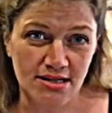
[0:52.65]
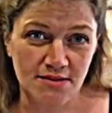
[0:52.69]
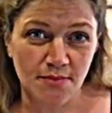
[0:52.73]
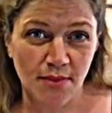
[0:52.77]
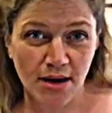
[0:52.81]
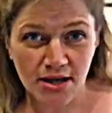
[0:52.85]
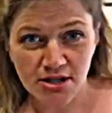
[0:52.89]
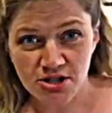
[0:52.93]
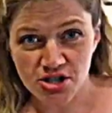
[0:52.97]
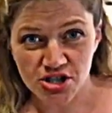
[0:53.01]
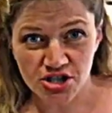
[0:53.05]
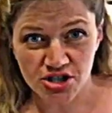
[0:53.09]
as
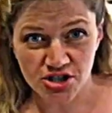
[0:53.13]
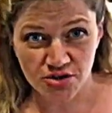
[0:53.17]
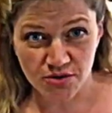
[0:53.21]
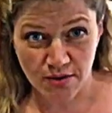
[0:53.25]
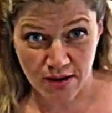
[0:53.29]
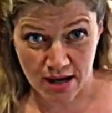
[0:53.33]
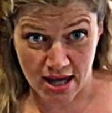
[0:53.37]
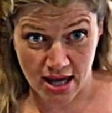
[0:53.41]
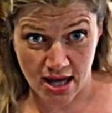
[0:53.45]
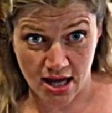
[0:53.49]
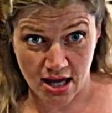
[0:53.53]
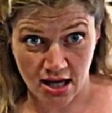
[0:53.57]
much as you
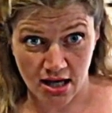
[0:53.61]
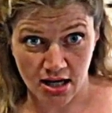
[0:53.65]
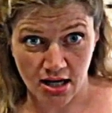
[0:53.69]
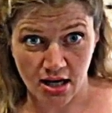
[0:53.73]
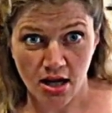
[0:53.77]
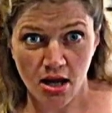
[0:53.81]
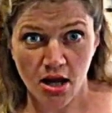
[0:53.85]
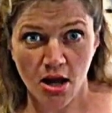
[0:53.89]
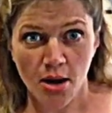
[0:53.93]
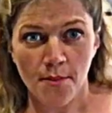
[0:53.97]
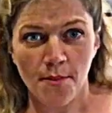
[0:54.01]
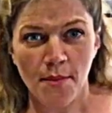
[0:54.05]
can.
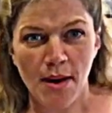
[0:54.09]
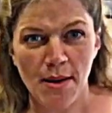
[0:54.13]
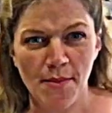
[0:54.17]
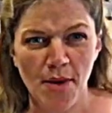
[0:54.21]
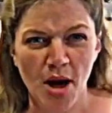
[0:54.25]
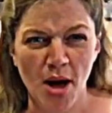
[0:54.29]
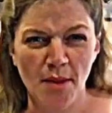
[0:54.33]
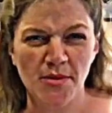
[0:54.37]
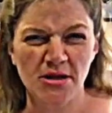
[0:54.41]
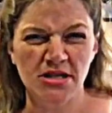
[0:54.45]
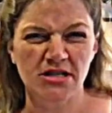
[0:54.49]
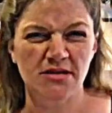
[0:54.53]
My
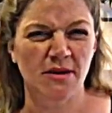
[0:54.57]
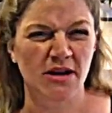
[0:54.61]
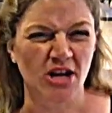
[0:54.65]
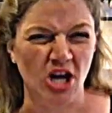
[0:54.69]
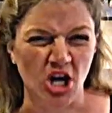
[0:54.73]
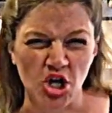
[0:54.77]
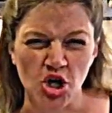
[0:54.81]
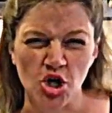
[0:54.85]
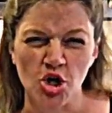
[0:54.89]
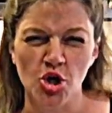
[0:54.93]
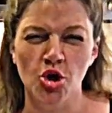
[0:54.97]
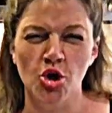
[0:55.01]
mom used to make
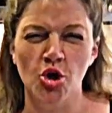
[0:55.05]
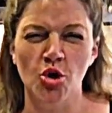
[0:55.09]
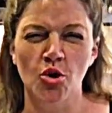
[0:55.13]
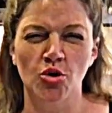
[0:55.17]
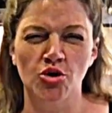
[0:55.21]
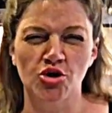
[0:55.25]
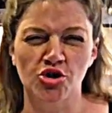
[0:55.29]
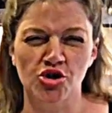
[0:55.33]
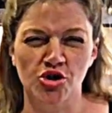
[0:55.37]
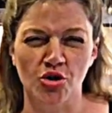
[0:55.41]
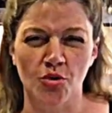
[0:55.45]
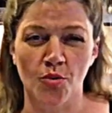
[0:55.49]
a
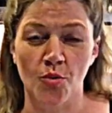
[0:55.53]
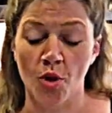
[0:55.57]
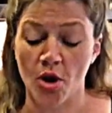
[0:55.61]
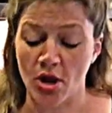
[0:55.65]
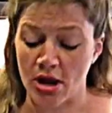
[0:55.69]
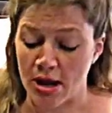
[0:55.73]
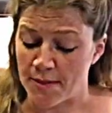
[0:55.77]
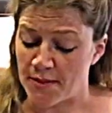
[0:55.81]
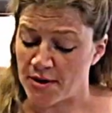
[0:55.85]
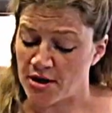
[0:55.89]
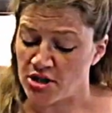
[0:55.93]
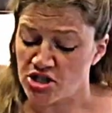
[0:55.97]
huge Stromboli.
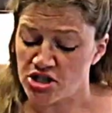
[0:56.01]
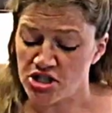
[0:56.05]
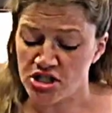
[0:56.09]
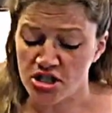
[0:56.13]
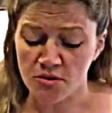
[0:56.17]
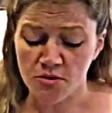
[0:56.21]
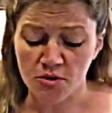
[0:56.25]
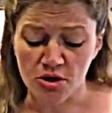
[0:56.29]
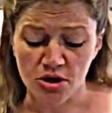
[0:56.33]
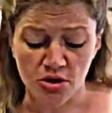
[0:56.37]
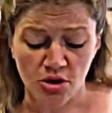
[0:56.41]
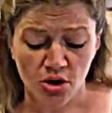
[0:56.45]
I mean, she
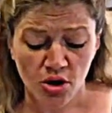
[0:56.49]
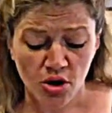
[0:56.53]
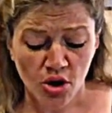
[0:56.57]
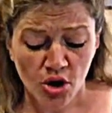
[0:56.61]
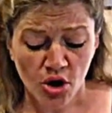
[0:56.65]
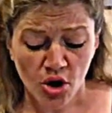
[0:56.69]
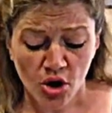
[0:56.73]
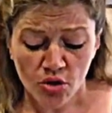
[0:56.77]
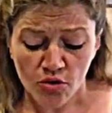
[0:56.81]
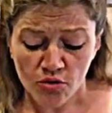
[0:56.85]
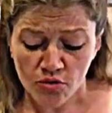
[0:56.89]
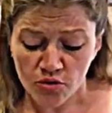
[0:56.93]
would
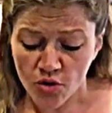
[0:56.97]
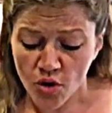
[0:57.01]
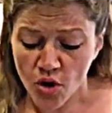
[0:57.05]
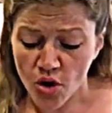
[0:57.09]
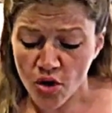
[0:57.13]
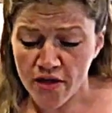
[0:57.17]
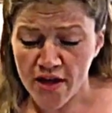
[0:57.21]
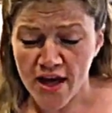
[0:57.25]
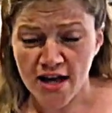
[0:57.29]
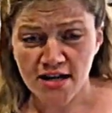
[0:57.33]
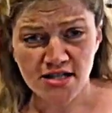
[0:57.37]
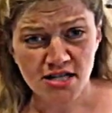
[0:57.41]
roll
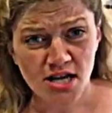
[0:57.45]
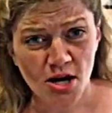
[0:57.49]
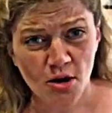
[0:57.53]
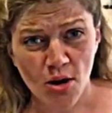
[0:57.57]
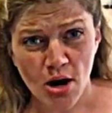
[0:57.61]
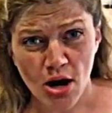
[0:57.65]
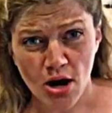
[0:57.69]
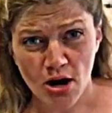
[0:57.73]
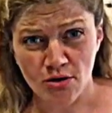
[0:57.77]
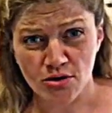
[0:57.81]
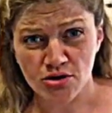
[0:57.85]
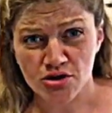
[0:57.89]
that dough
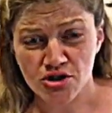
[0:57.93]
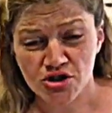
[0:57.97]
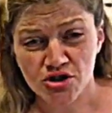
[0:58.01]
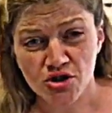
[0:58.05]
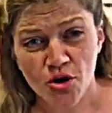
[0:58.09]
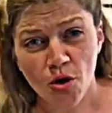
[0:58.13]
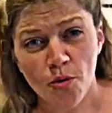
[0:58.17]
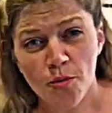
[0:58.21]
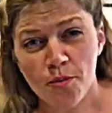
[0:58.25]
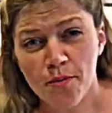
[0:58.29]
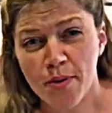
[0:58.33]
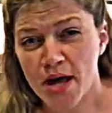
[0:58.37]
out
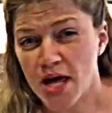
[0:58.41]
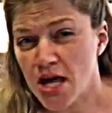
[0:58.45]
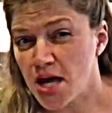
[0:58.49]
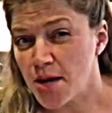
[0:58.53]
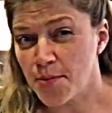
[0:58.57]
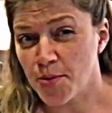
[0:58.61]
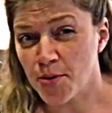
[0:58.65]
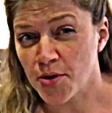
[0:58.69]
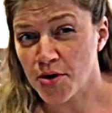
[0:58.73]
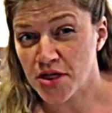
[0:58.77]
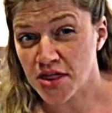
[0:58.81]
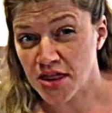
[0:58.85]
so
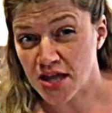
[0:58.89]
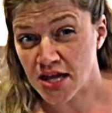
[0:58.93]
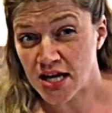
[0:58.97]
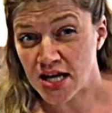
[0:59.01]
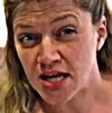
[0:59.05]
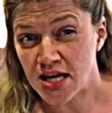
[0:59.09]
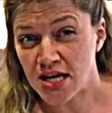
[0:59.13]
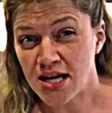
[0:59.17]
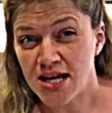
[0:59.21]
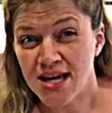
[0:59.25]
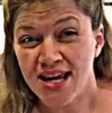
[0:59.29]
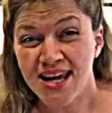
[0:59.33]
paper thin,
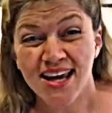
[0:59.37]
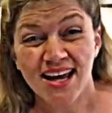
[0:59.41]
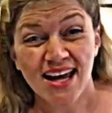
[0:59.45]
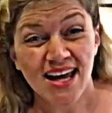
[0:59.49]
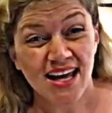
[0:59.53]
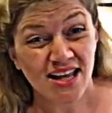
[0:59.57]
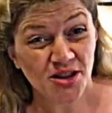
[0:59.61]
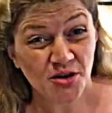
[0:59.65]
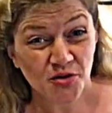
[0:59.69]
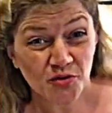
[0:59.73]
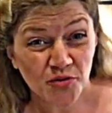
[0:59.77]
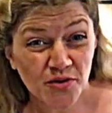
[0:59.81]

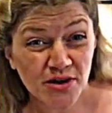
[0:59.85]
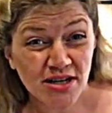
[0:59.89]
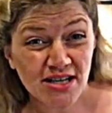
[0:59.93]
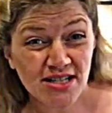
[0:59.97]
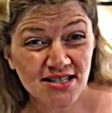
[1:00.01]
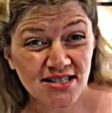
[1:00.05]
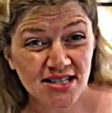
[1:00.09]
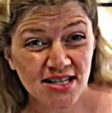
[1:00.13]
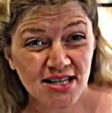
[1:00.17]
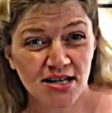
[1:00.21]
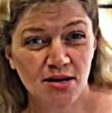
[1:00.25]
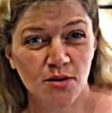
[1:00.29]
and the
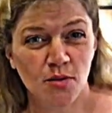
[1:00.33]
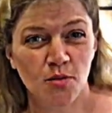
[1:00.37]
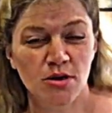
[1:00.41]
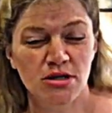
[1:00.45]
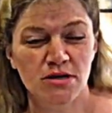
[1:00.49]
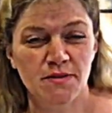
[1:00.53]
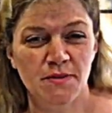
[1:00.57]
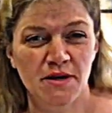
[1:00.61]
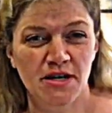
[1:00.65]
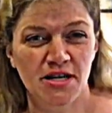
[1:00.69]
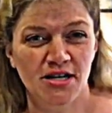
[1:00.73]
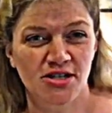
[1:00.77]
reason was
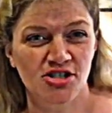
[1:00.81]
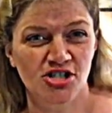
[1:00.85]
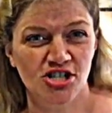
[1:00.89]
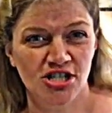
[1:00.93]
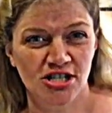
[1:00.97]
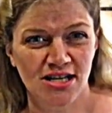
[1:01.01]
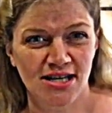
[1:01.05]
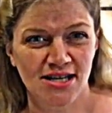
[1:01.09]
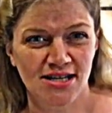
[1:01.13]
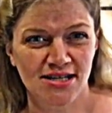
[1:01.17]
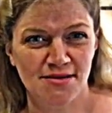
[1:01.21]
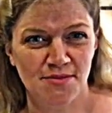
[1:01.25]
because she
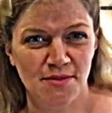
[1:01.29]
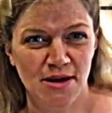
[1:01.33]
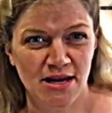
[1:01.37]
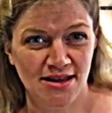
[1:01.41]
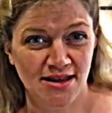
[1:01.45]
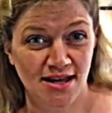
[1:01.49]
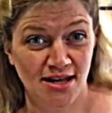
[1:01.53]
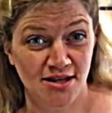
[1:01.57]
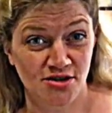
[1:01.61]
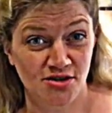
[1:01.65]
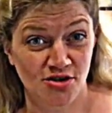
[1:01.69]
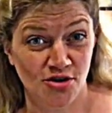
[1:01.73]
needed to make
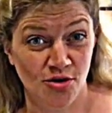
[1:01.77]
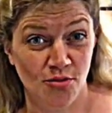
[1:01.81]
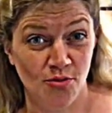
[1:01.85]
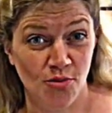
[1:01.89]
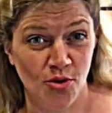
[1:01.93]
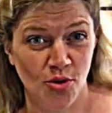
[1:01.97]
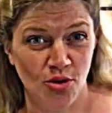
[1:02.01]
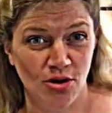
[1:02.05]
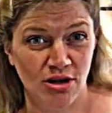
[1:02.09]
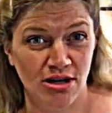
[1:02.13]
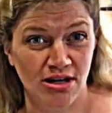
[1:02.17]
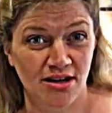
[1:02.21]
that
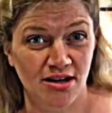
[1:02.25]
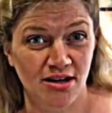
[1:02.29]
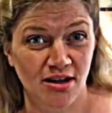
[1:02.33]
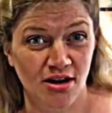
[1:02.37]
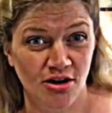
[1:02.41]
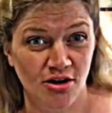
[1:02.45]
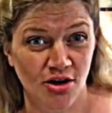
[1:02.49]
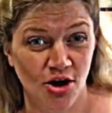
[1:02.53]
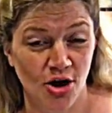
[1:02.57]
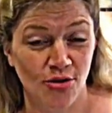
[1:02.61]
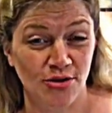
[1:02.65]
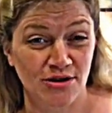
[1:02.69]
Stromboli
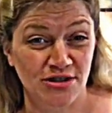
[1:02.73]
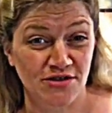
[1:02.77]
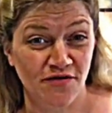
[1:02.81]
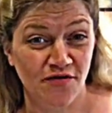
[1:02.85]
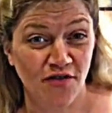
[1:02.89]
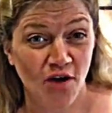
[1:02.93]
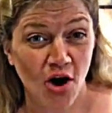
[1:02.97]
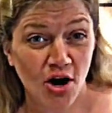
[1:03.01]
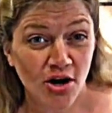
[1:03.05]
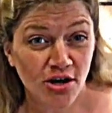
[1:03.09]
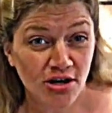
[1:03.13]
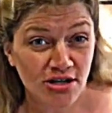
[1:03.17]
go as
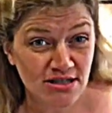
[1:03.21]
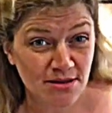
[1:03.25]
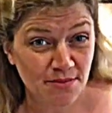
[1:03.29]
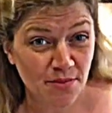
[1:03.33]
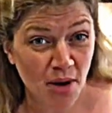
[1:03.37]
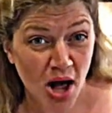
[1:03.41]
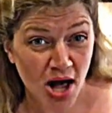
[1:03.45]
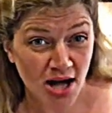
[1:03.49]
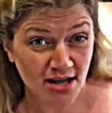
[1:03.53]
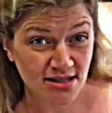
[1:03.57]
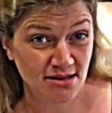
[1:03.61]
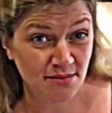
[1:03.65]
far as it
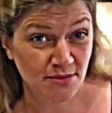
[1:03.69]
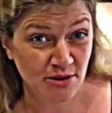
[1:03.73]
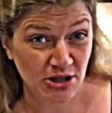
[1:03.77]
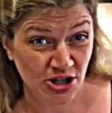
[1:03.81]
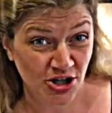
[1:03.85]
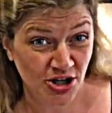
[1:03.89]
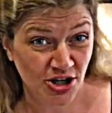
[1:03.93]
possibly